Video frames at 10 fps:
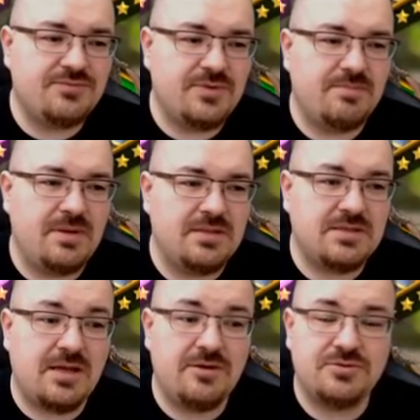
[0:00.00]
with
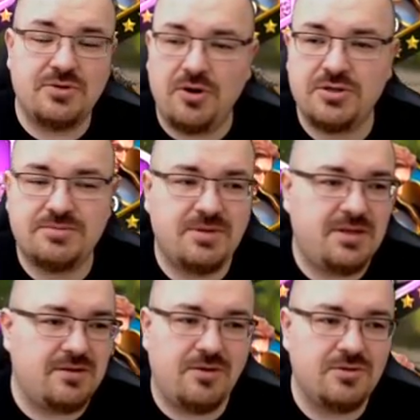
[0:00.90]
Belisarius. Osman
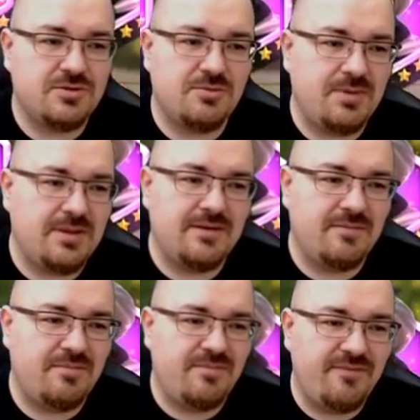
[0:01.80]
can also be a
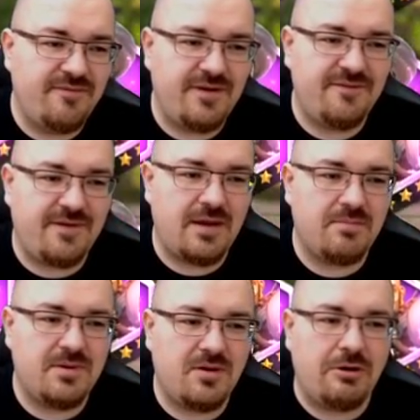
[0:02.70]
very
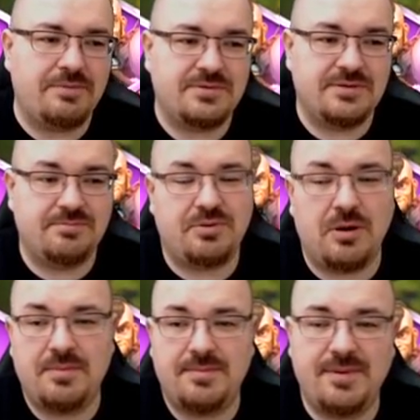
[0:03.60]
viable option,
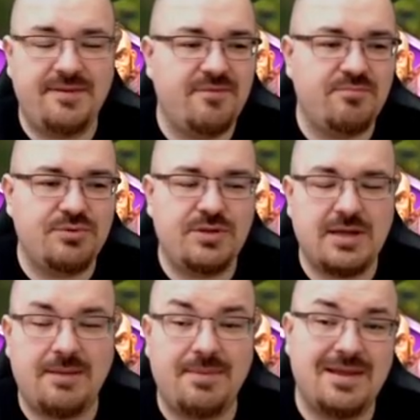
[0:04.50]
probably even
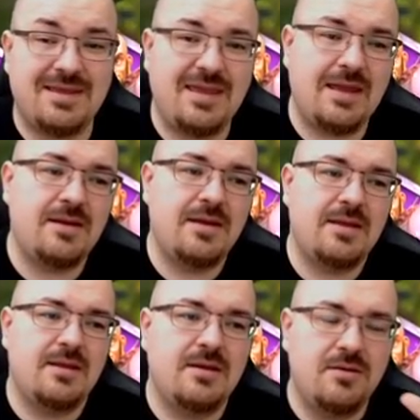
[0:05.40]
Boudica, but again,
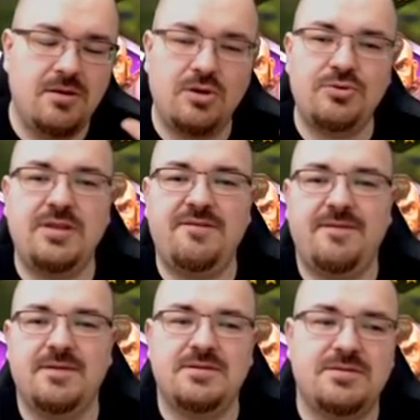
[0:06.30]
no
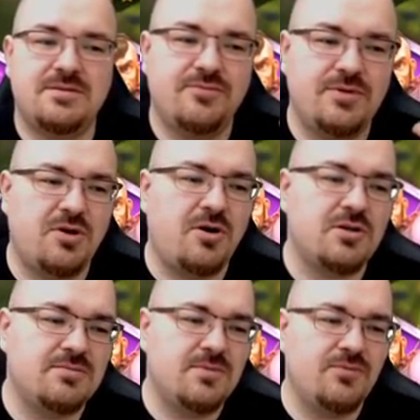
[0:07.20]
defense. With
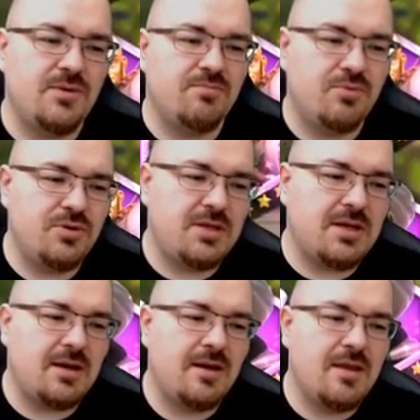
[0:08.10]
Osman, with
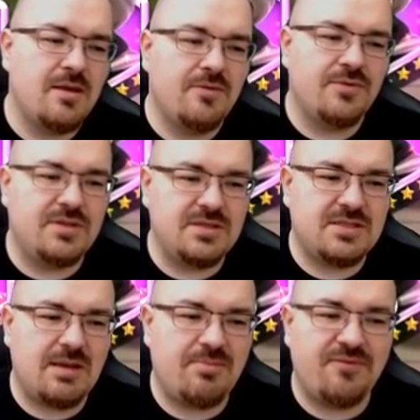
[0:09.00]
Boudica, with this
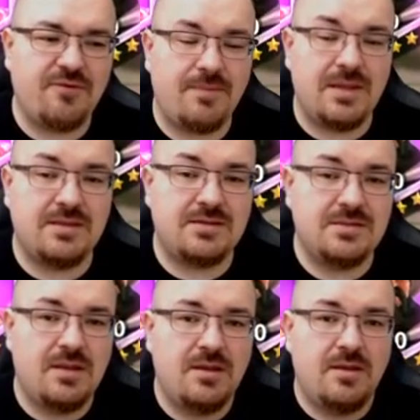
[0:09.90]
type of commanders,
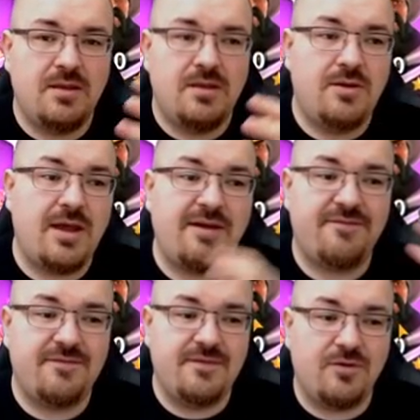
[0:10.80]
you have,
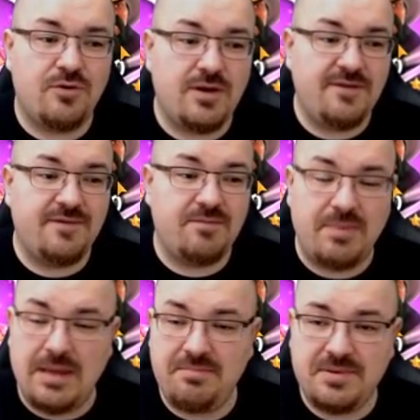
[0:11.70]
or even
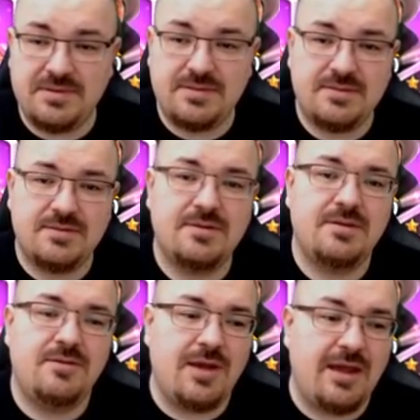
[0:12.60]
Babers,
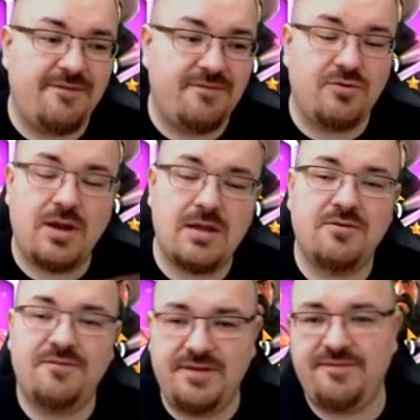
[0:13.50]
you have no kind
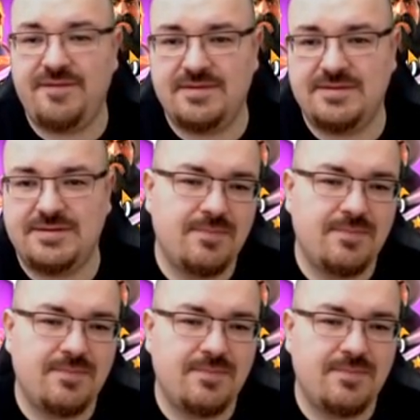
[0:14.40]
of defense.